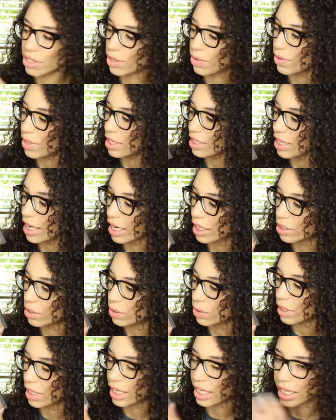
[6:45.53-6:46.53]
so this
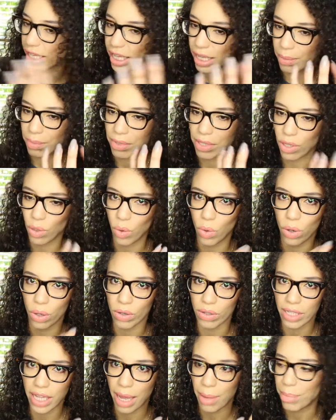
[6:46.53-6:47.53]
actually keeps the
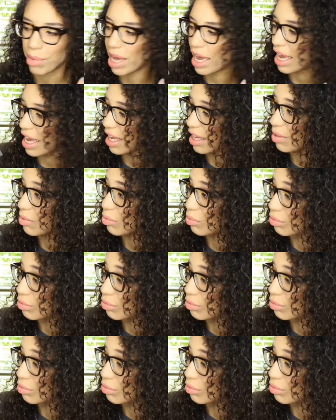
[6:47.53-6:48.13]
oils at bay.